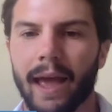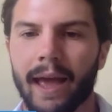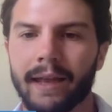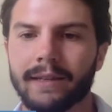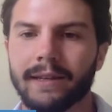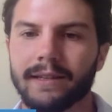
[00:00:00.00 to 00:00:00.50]

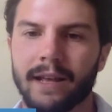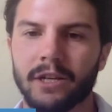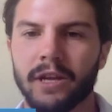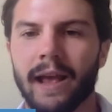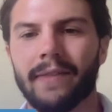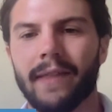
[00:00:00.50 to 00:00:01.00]
And
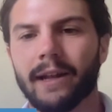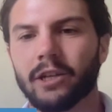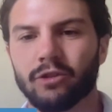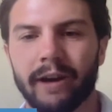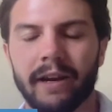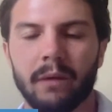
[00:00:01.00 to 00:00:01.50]
essentially how
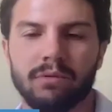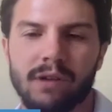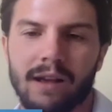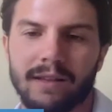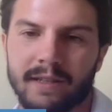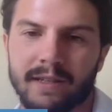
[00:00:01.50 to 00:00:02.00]
that training
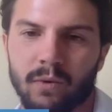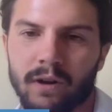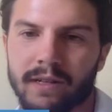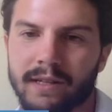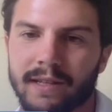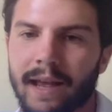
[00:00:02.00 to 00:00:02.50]
process
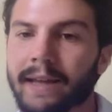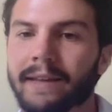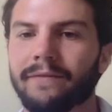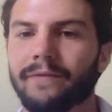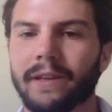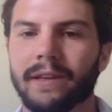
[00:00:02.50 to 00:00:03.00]
works is I
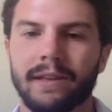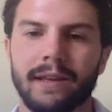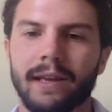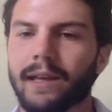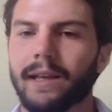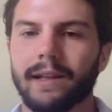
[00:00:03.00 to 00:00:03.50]
can feed
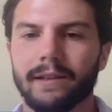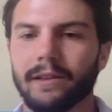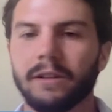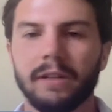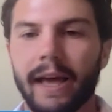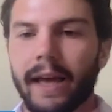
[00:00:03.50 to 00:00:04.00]
it
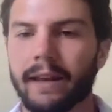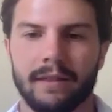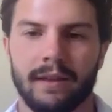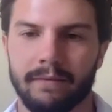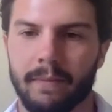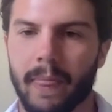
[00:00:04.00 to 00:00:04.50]
literally
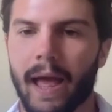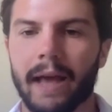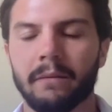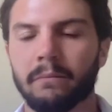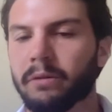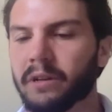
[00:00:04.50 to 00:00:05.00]
anything.
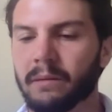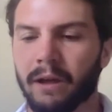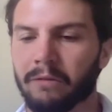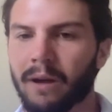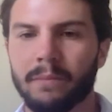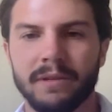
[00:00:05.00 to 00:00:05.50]
I can put in
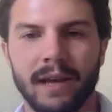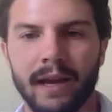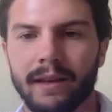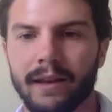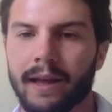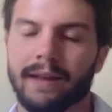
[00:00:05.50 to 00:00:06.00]
my
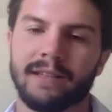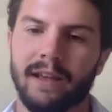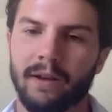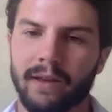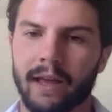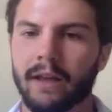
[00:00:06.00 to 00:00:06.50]
website. I can
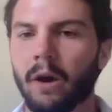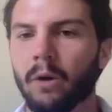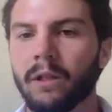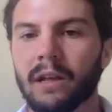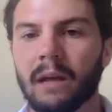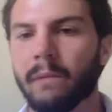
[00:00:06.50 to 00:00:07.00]
say, okay,
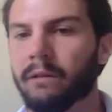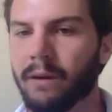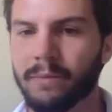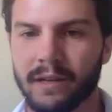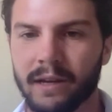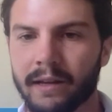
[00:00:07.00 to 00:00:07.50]
go look at my
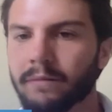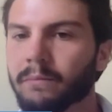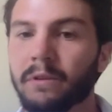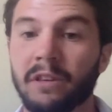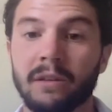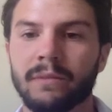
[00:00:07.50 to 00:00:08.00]
website,
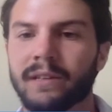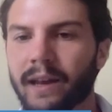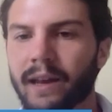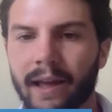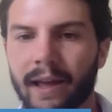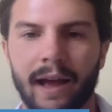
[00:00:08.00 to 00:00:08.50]

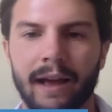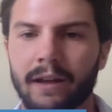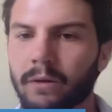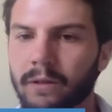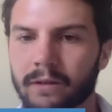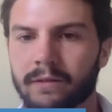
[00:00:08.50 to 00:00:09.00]
behuman.ai,
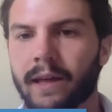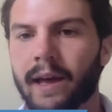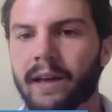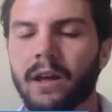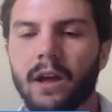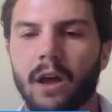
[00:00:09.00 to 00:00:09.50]
go learn
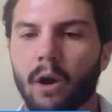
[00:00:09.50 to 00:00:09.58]
that.